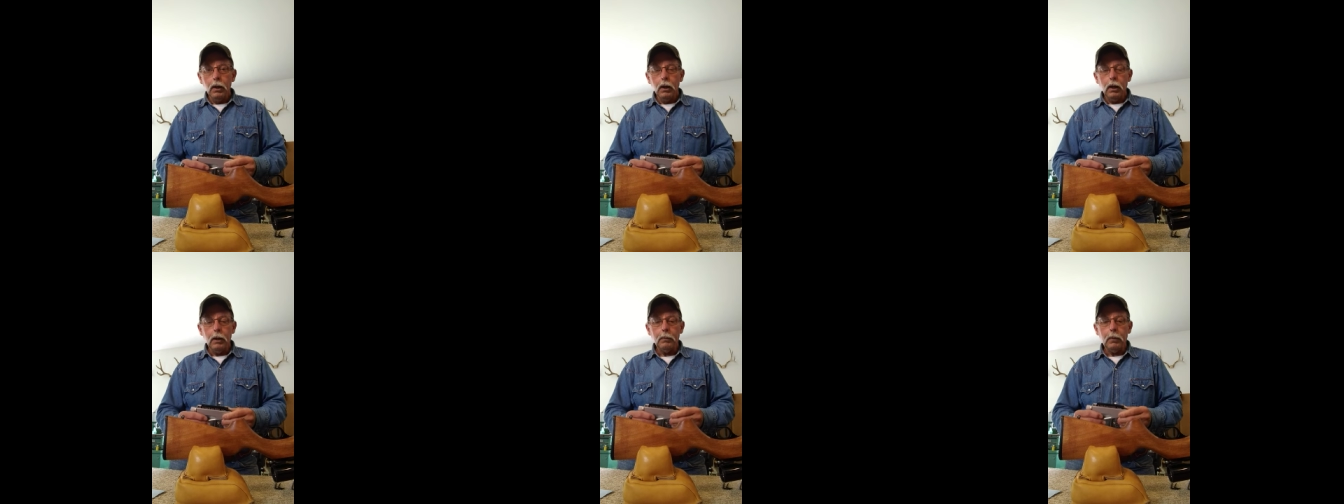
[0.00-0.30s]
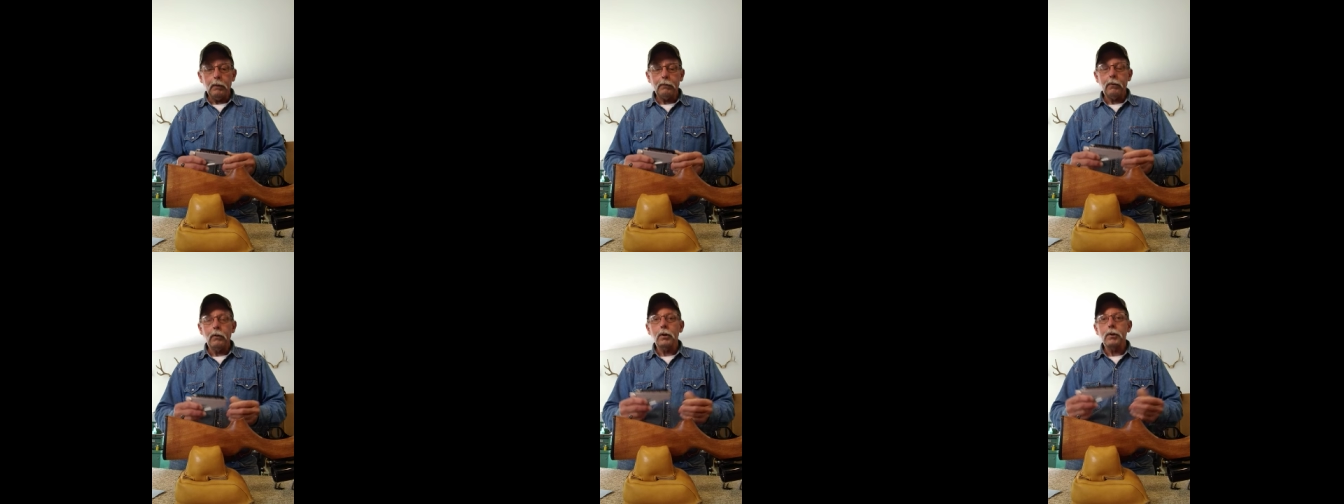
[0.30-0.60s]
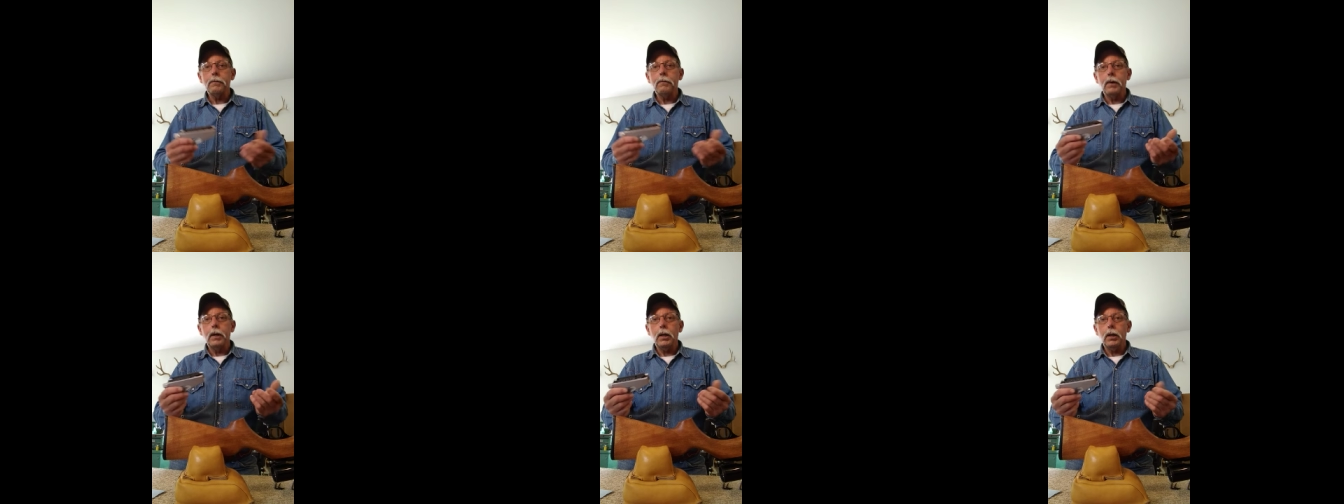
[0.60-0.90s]
In my
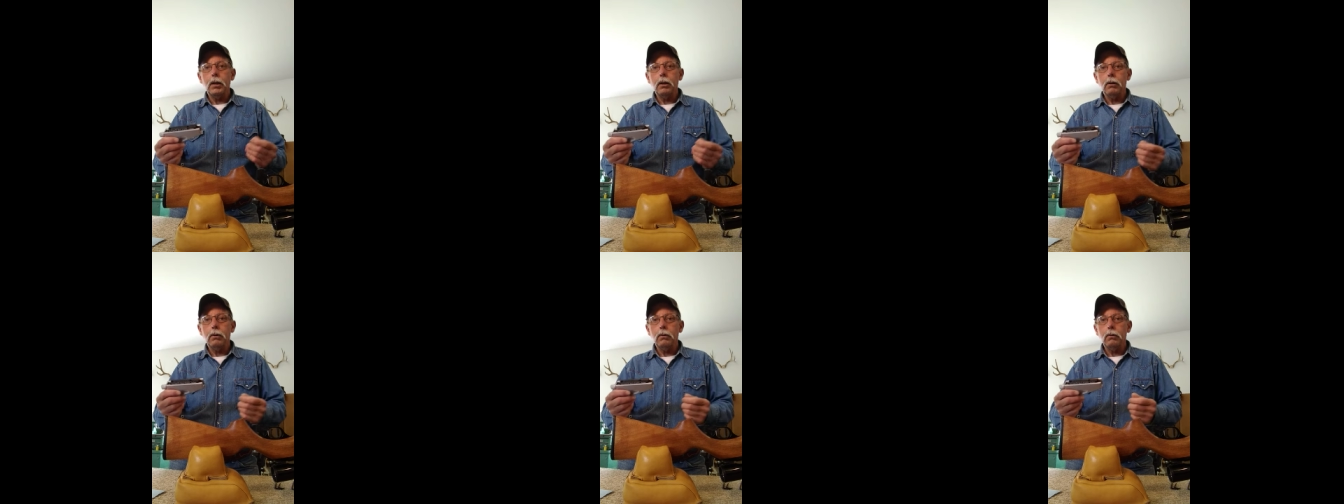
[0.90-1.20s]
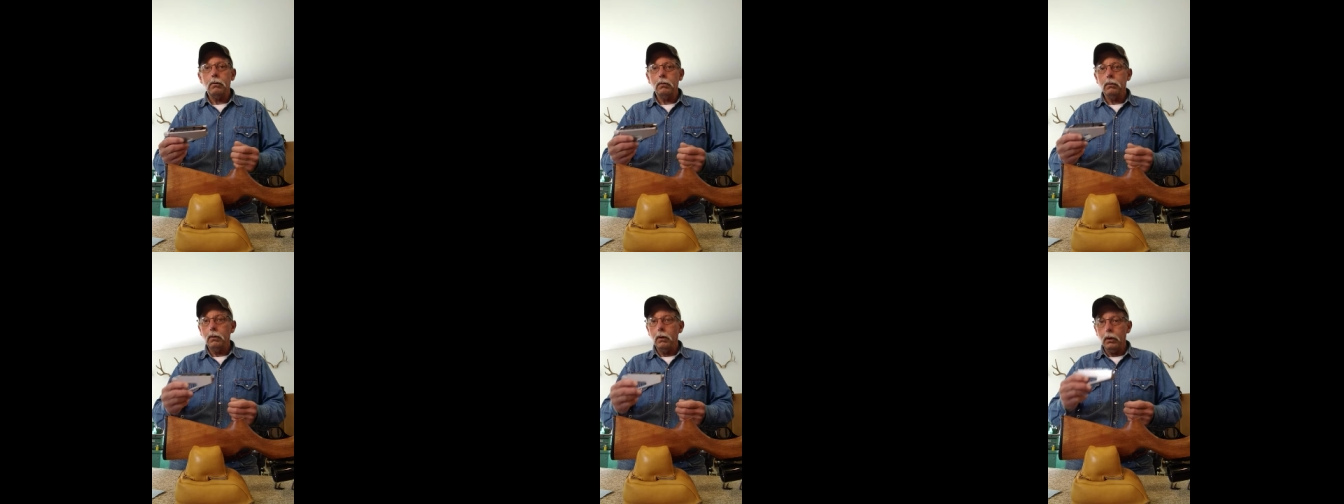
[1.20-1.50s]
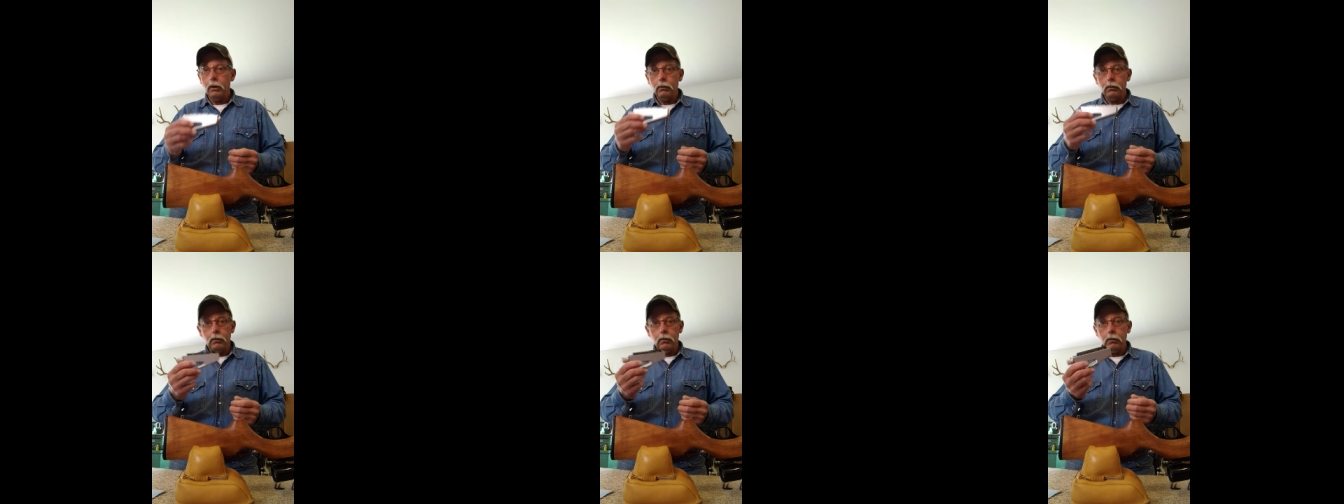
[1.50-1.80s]
first video, I
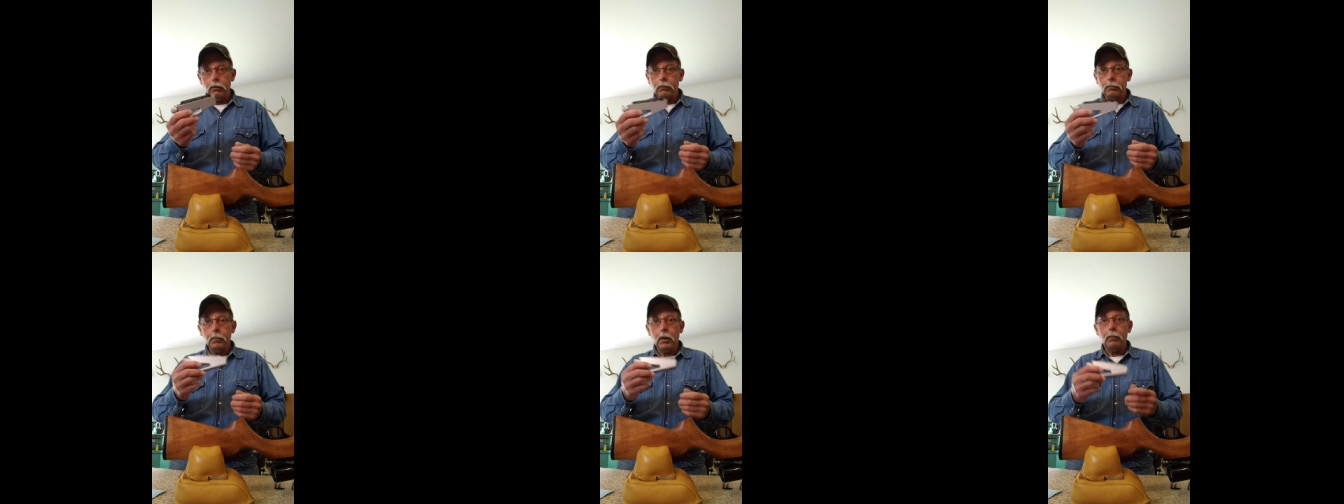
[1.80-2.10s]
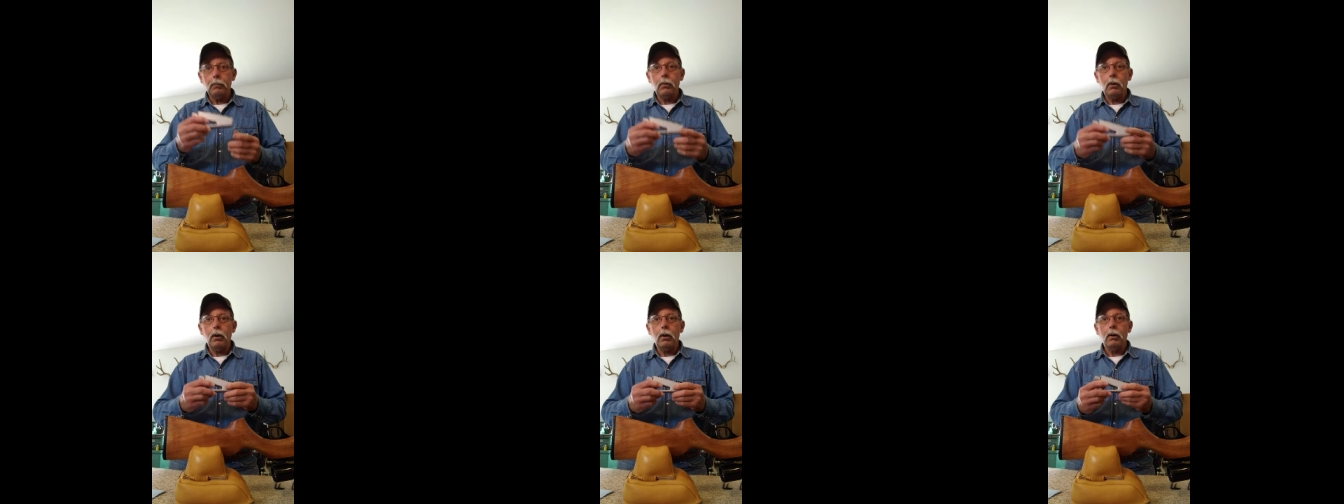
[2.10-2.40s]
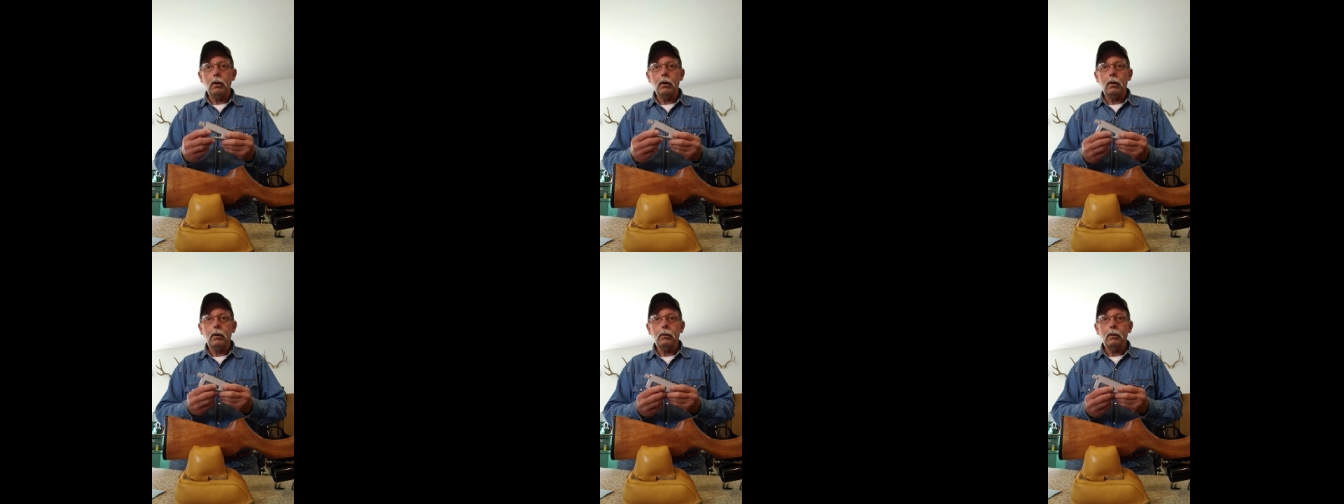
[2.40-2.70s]
introduced my
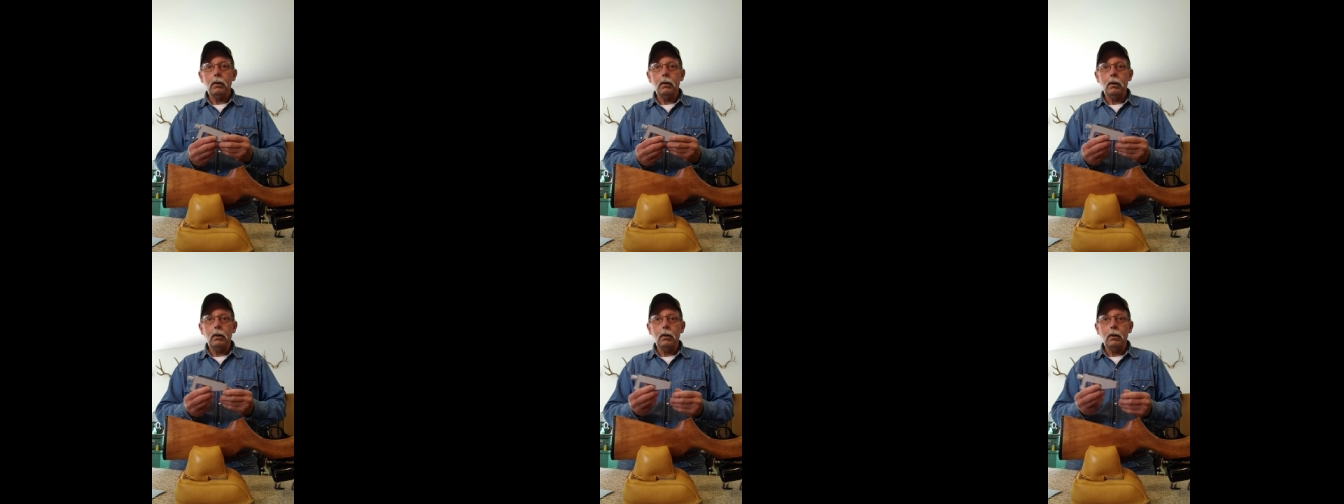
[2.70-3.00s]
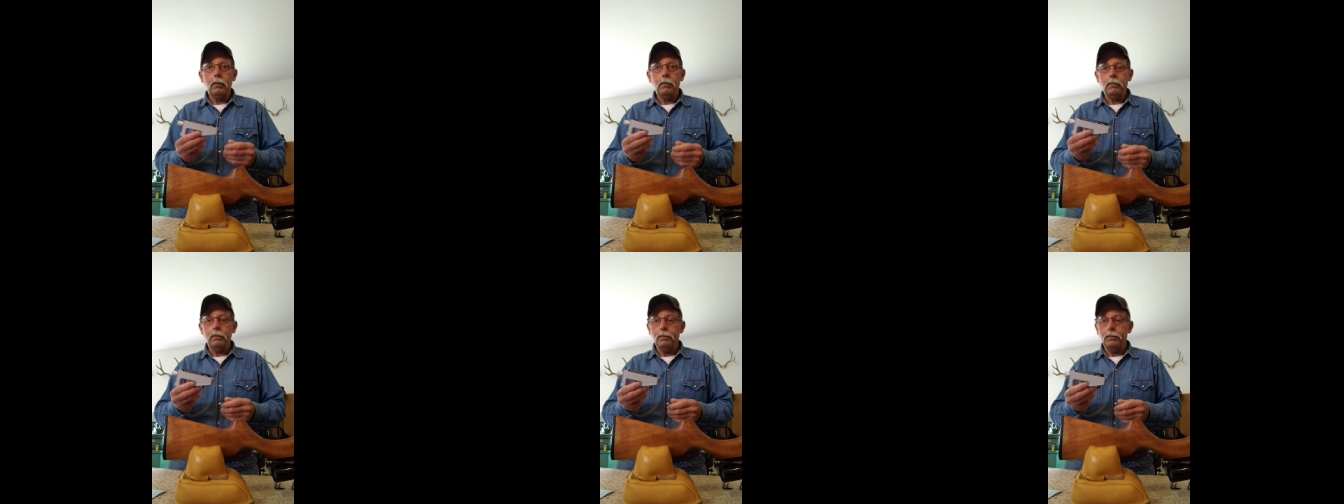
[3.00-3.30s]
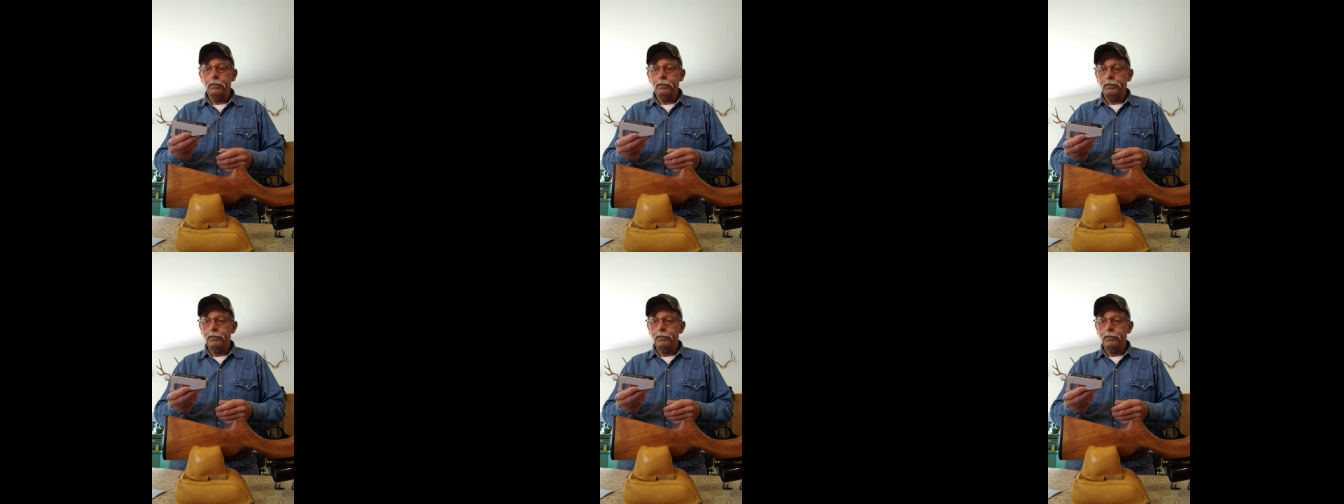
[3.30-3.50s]
product, um,